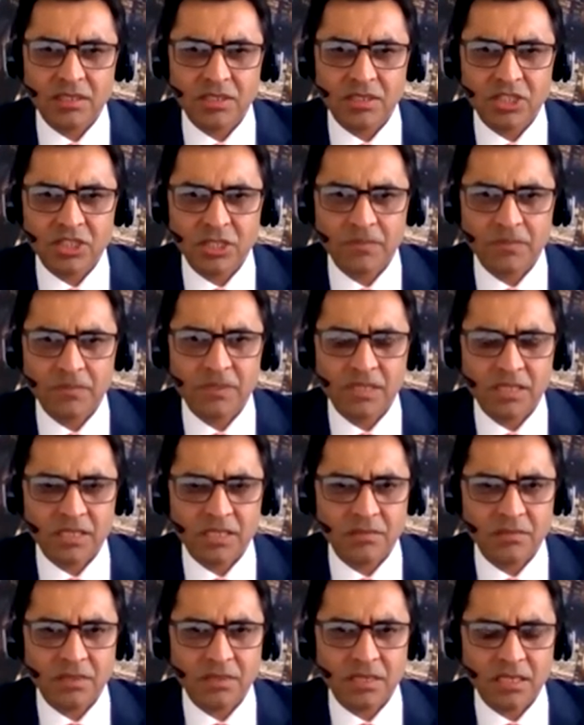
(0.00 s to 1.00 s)
the chip
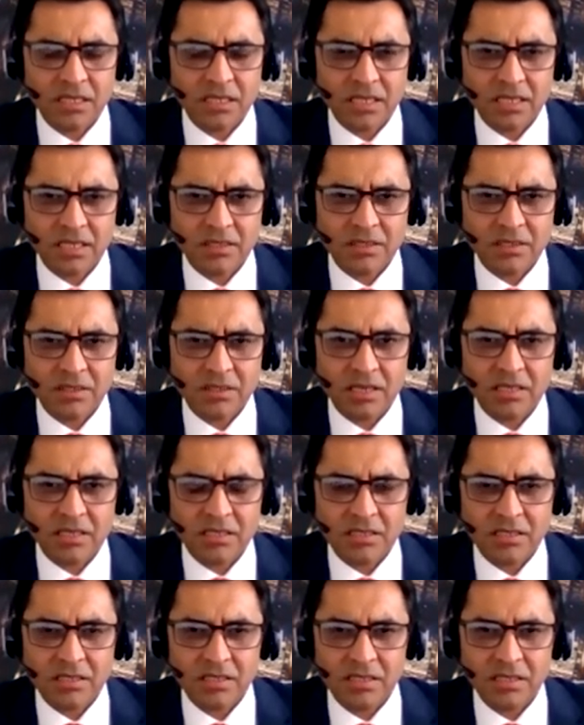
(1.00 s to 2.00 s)
system architecture
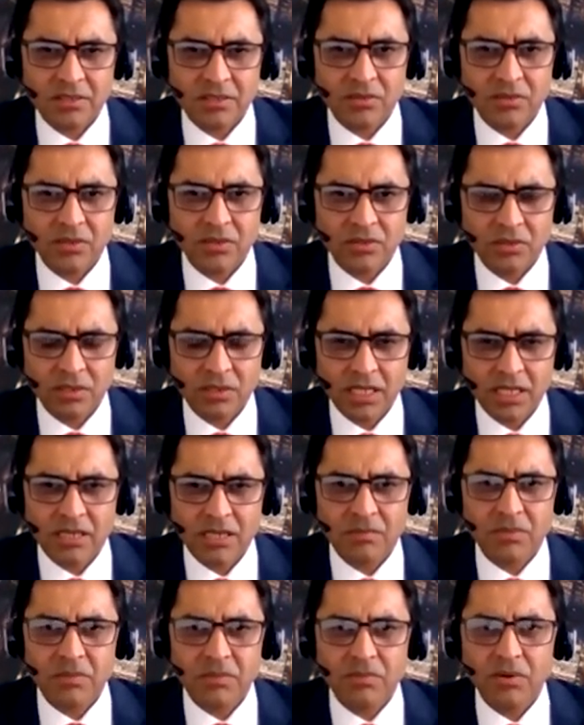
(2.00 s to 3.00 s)
strategy is going to
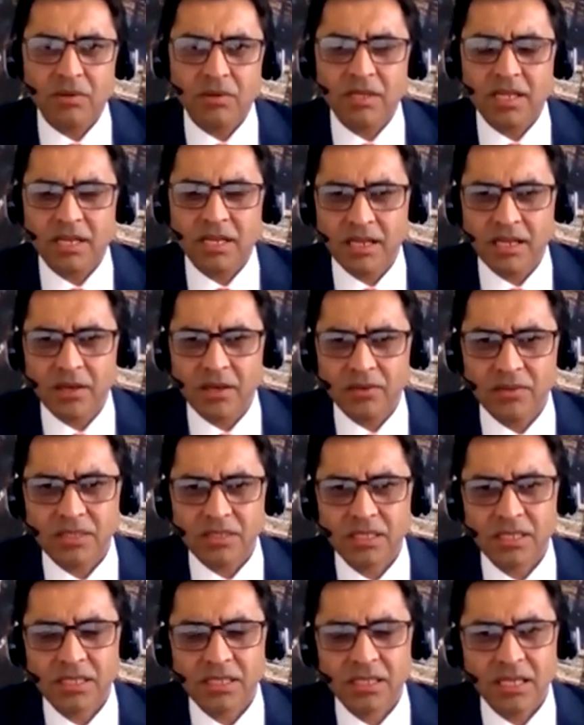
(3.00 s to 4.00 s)
again be bought in-house
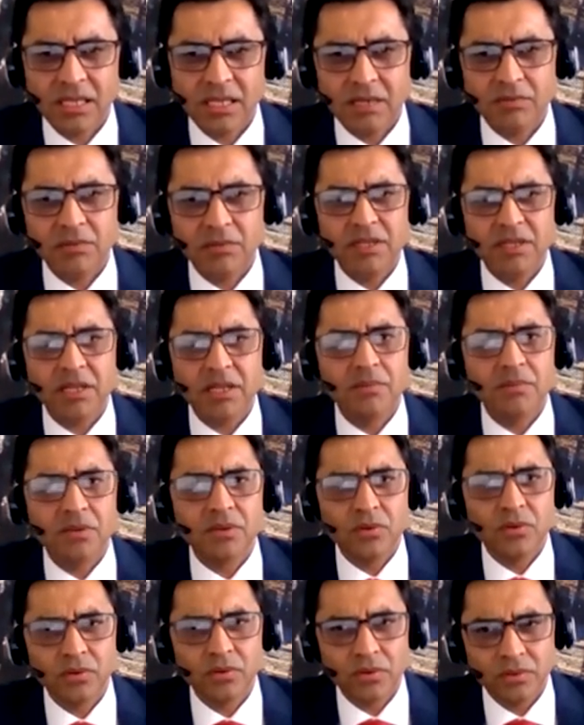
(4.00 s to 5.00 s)
and will become
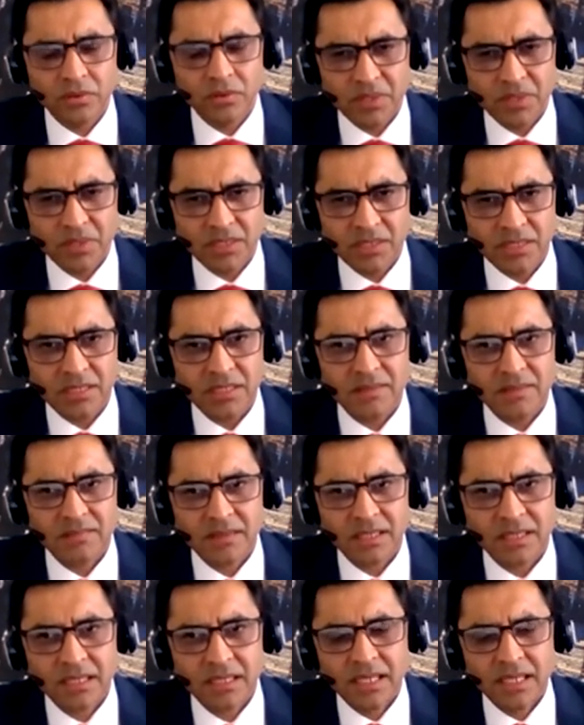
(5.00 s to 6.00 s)
core to the business.
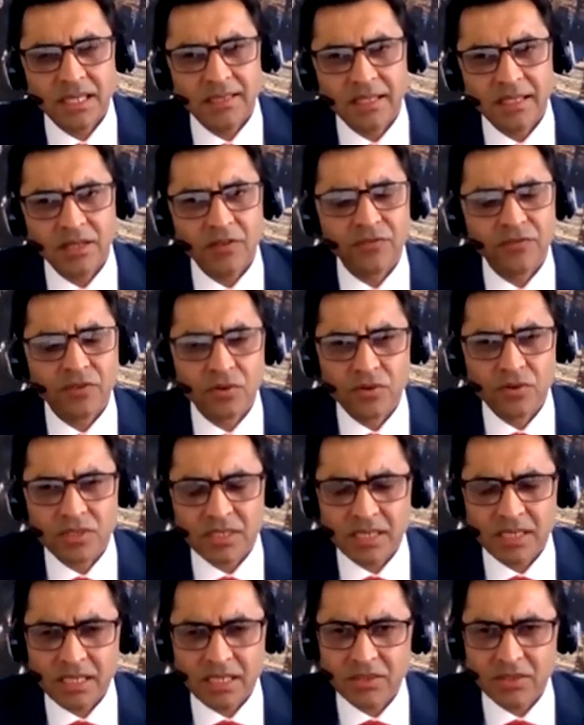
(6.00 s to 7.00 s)
And then of
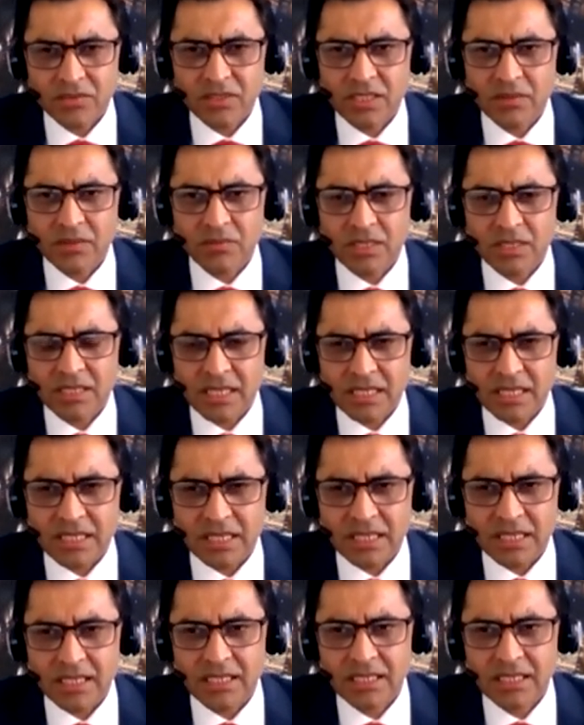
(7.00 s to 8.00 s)
course, as you've seen with
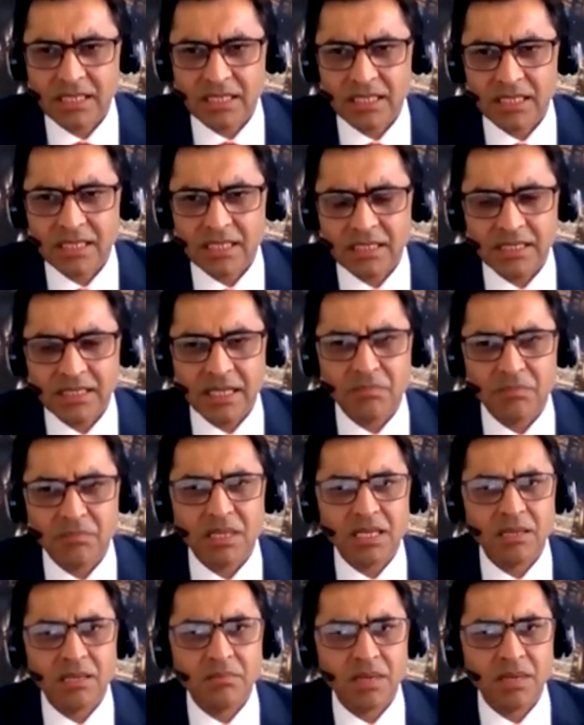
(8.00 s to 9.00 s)
Tesla, is that
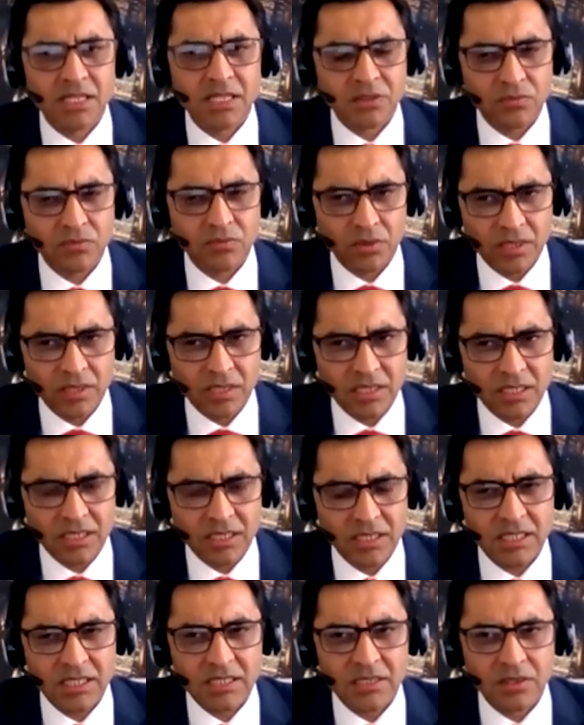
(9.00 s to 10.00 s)
million miles
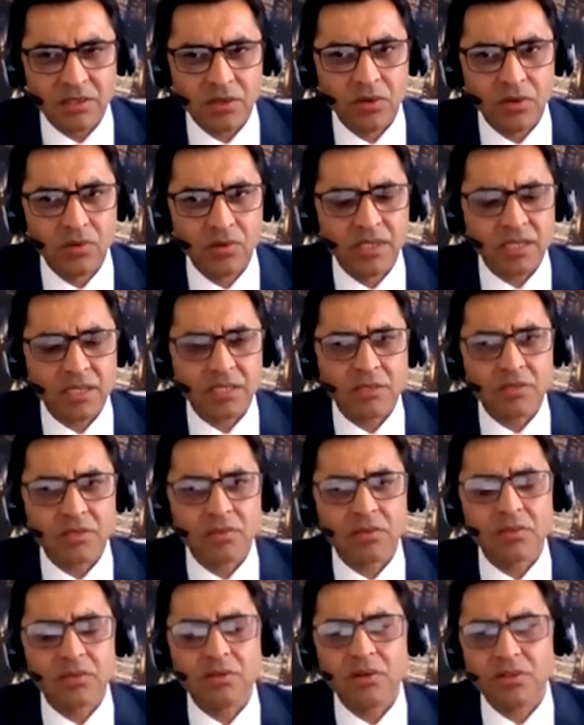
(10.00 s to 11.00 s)
warranty is lowering the
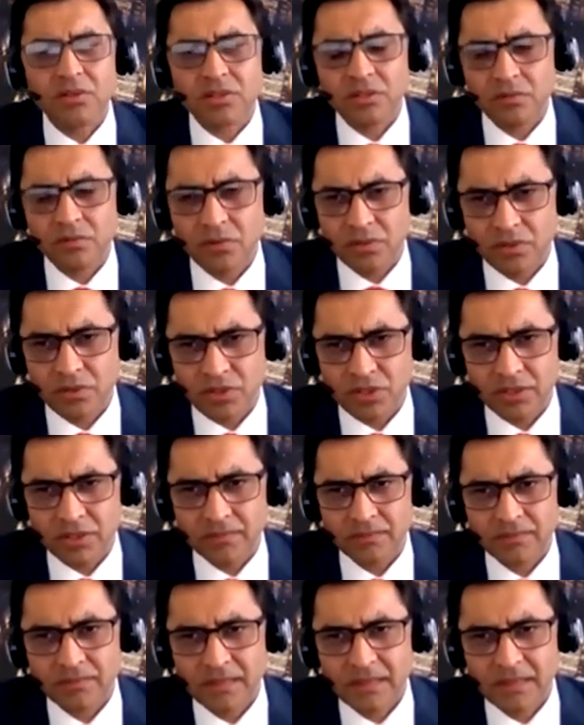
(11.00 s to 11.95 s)
total cost of ownership.